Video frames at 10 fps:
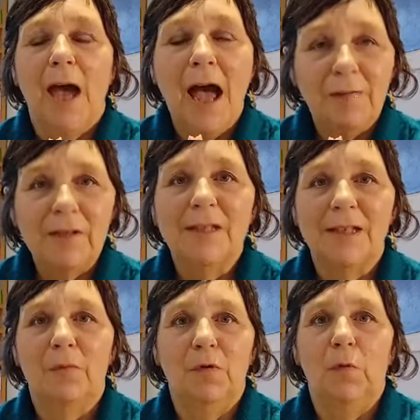having
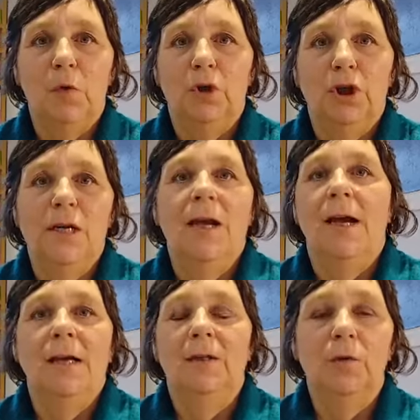some of what she
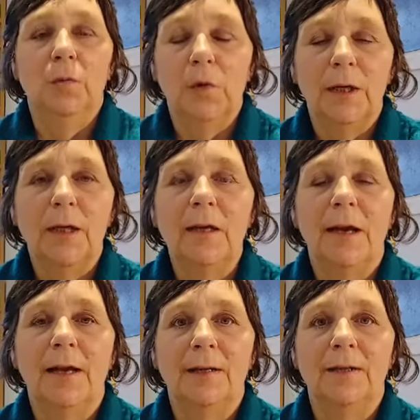has or what he
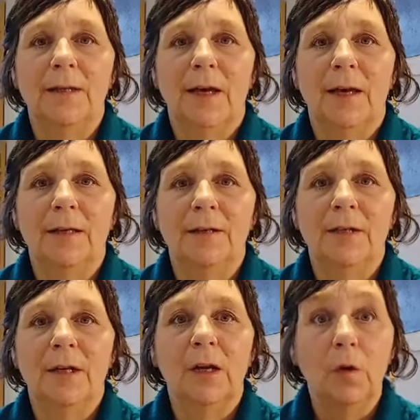has
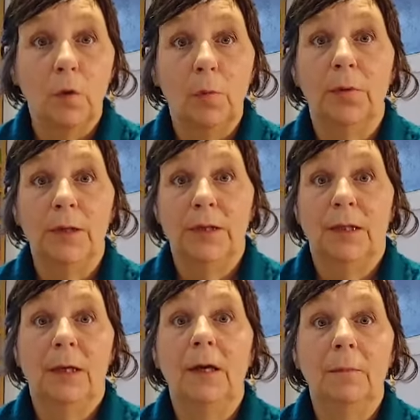and
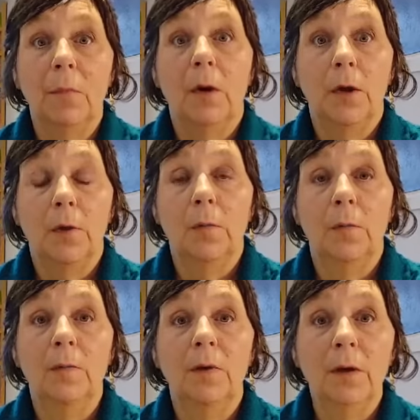incorporating it in my own
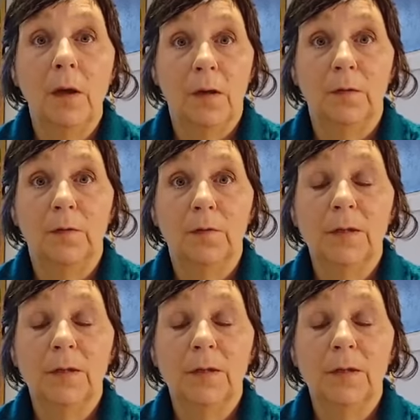life.